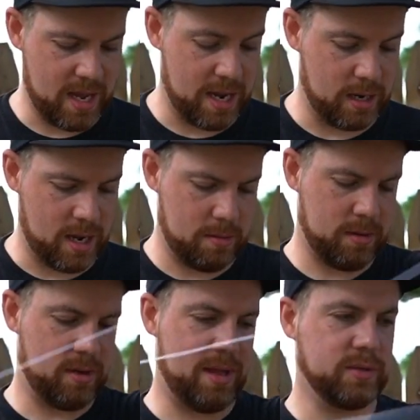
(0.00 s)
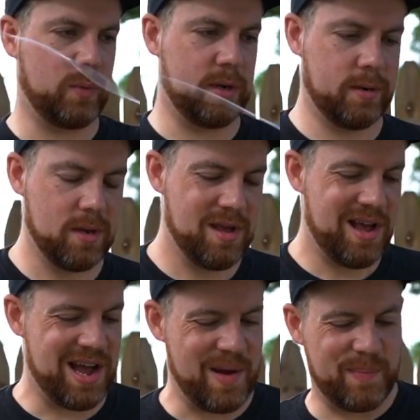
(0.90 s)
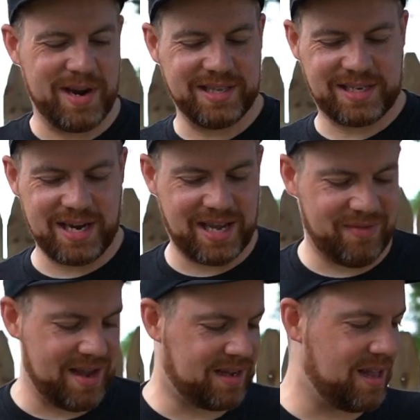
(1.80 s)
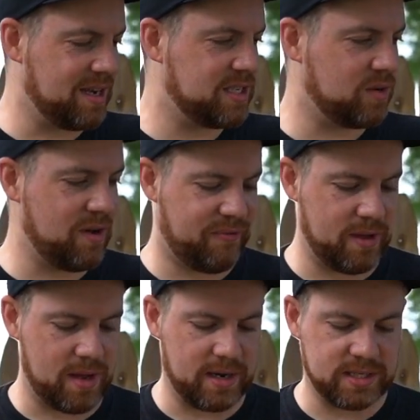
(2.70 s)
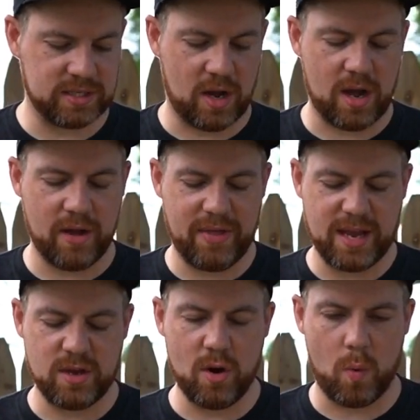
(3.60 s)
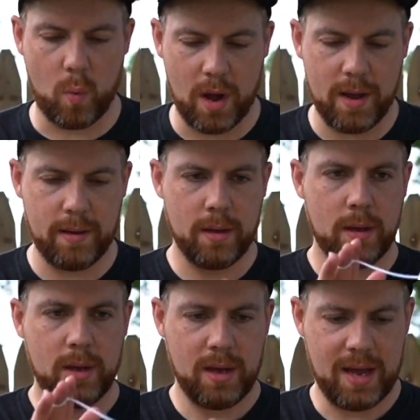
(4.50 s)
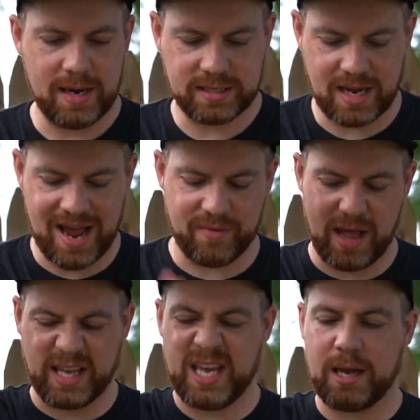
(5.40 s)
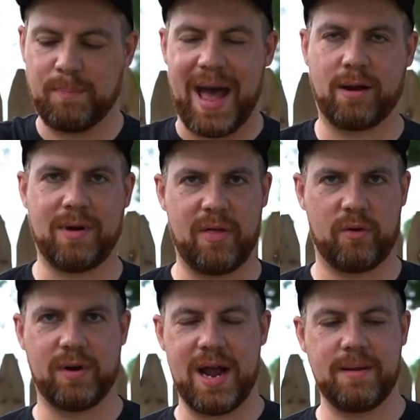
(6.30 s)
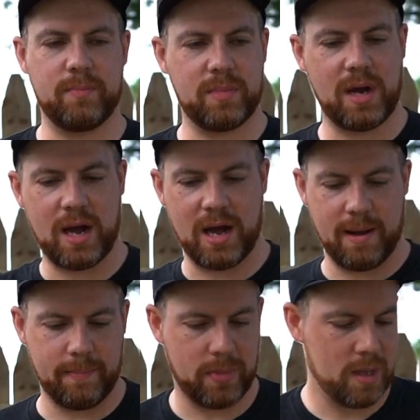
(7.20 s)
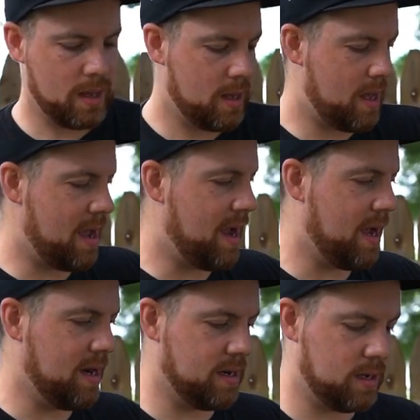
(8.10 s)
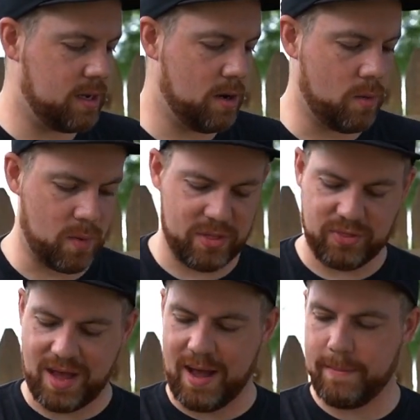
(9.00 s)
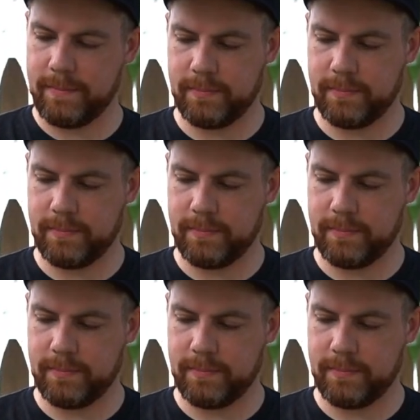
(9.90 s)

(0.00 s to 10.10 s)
and that was weird. But it's going to give that clunk sort of feel on a stall that you don't want, and it's going to have a lot of kickback, rather, right? And you don't want that.